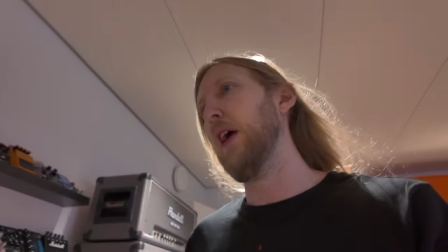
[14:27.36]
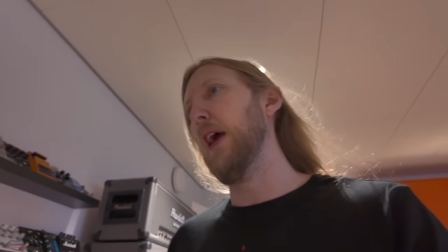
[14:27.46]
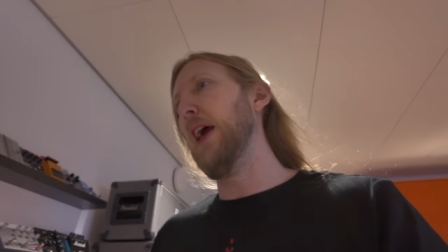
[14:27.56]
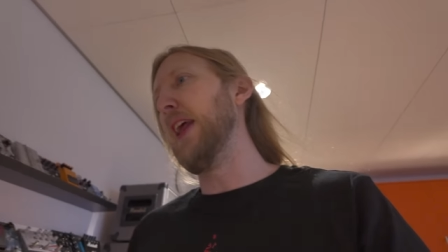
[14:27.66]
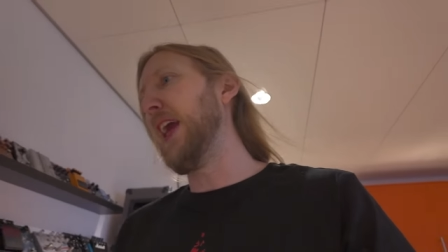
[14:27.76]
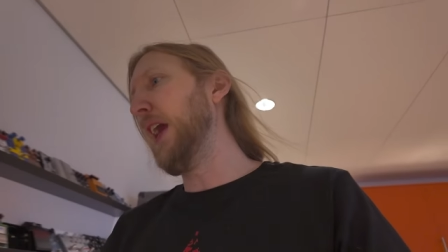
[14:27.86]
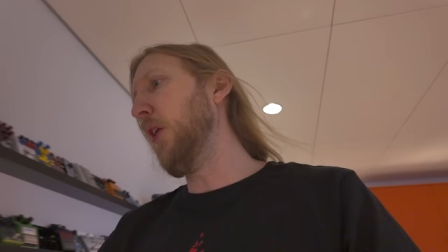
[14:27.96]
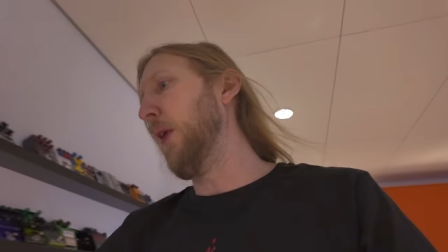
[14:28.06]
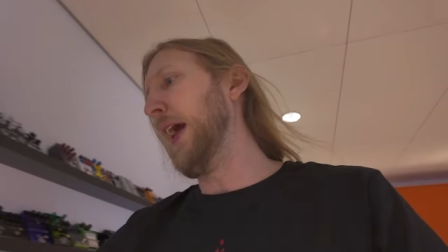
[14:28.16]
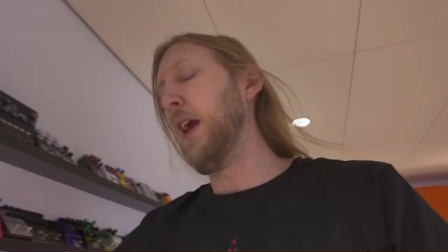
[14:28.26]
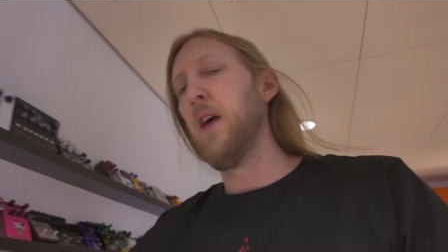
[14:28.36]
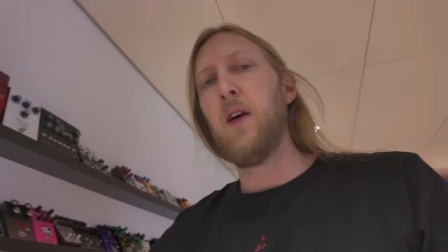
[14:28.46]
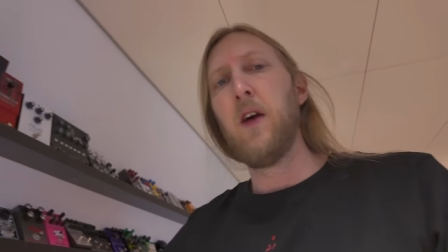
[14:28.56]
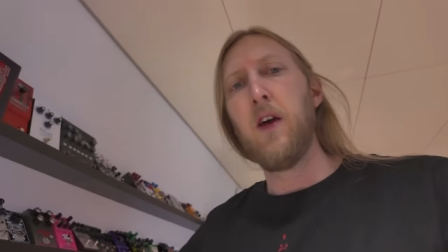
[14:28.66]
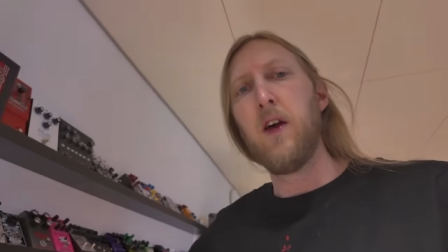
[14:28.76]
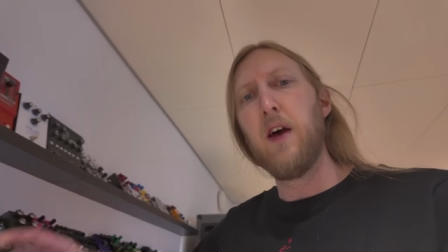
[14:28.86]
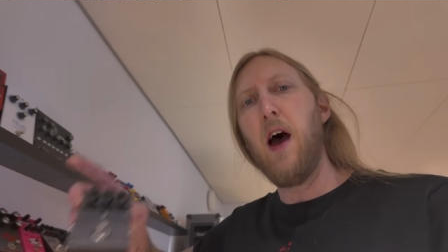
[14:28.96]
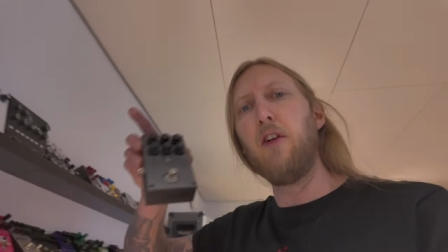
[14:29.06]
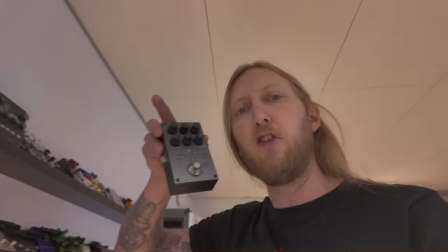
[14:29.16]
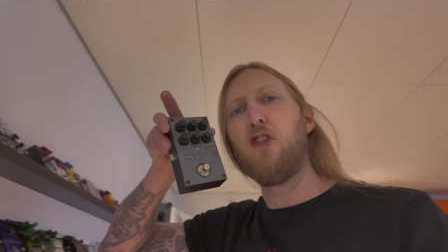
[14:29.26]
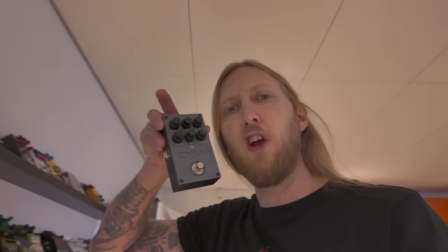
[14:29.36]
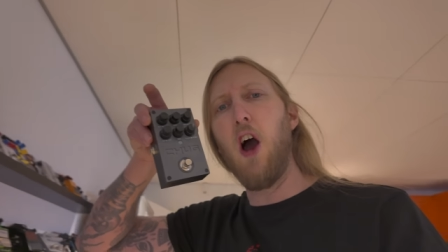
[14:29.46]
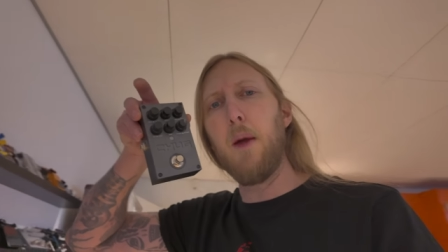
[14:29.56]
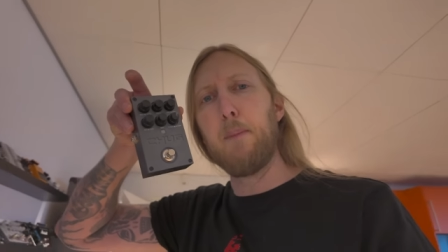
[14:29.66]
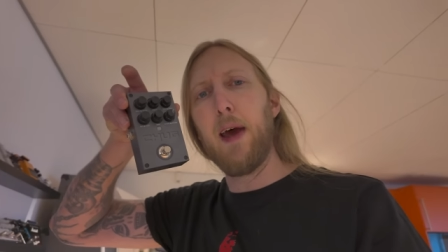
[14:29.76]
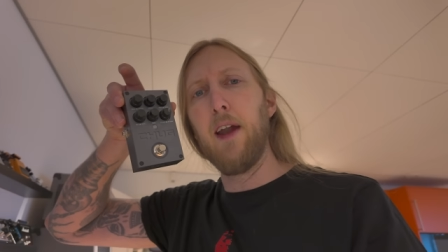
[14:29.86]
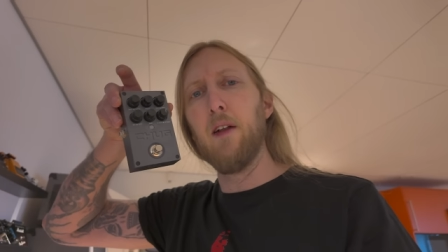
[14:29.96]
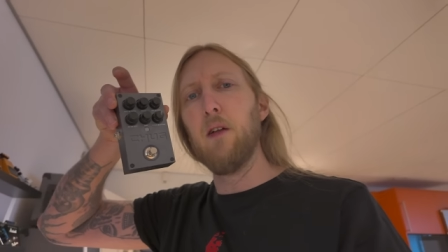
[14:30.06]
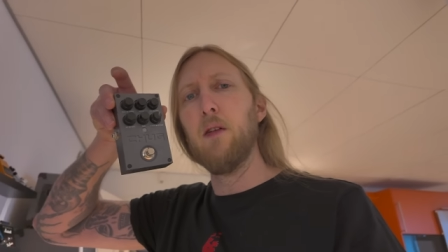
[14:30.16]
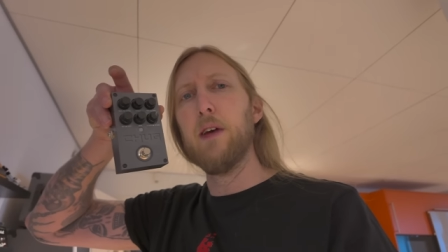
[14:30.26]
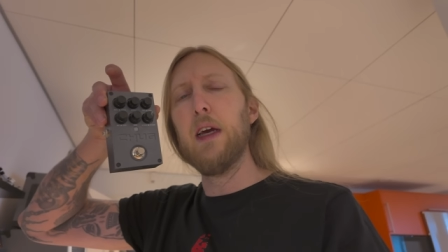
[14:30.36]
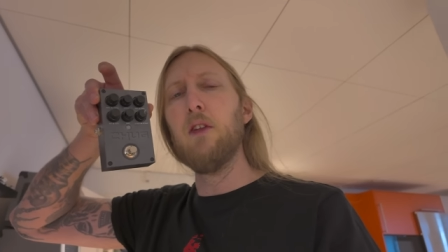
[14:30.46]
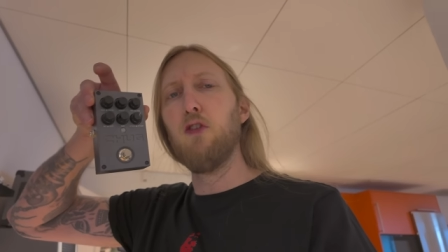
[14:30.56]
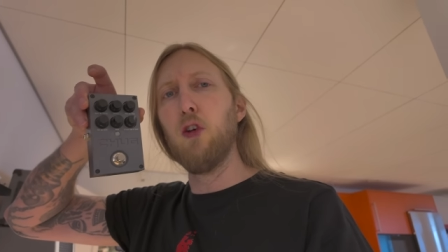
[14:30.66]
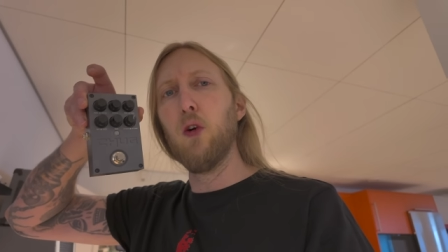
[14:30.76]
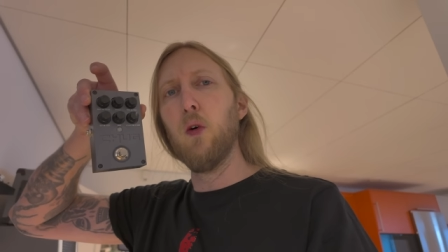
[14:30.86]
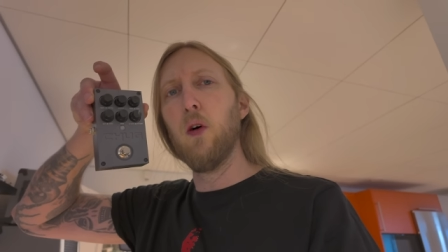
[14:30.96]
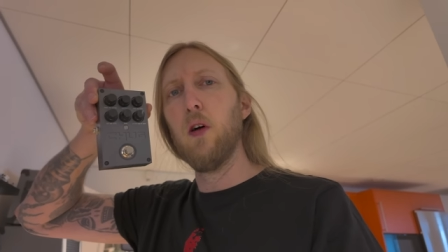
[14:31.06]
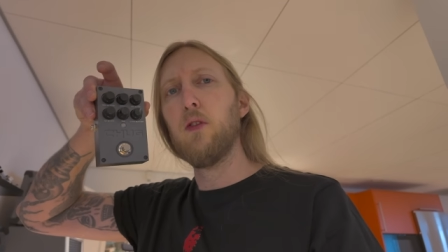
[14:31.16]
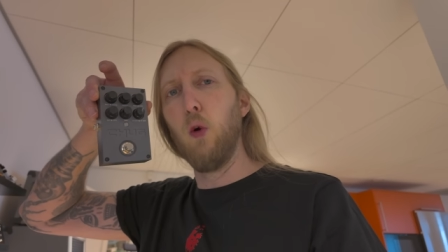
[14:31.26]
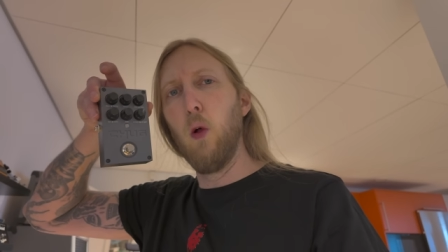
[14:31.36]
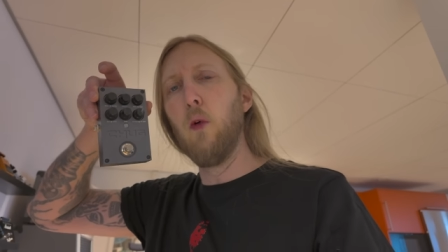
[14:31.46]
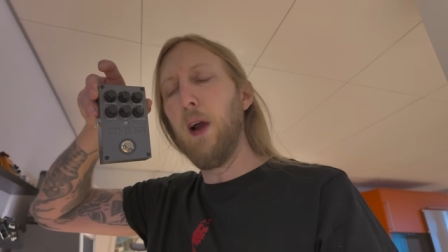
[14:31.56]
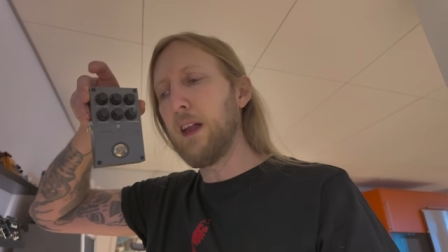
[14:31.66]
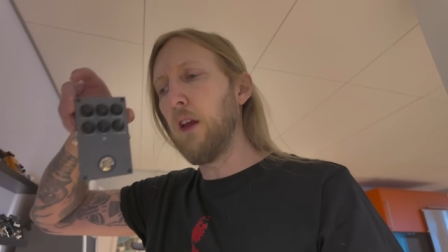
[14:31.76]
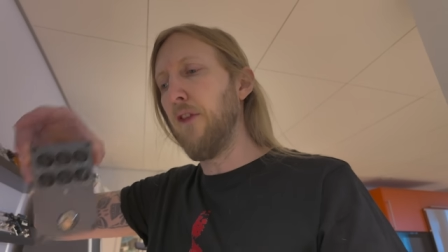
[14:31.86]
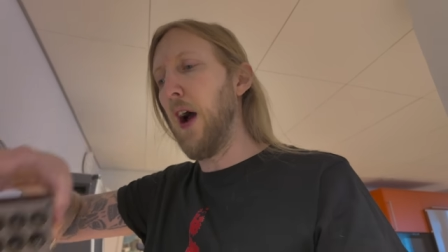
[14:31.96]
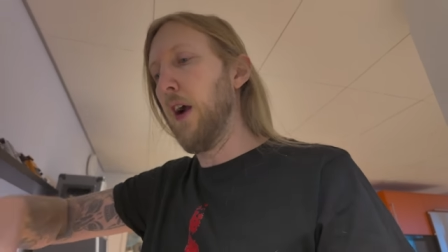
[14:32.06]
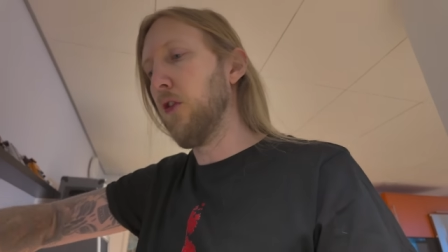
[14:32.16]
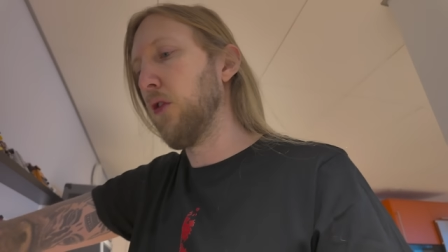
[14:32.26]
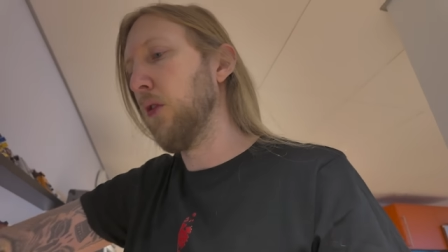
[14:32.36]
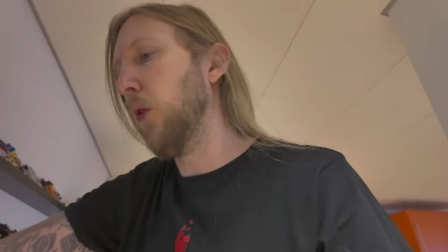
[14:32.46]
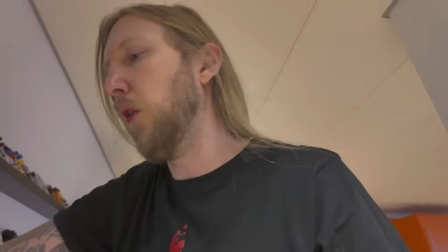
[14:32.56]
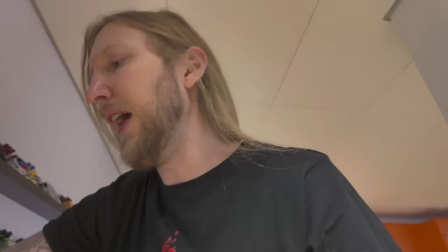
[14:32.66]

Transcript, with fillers: in hearing a chug pedal into dual rectifiers or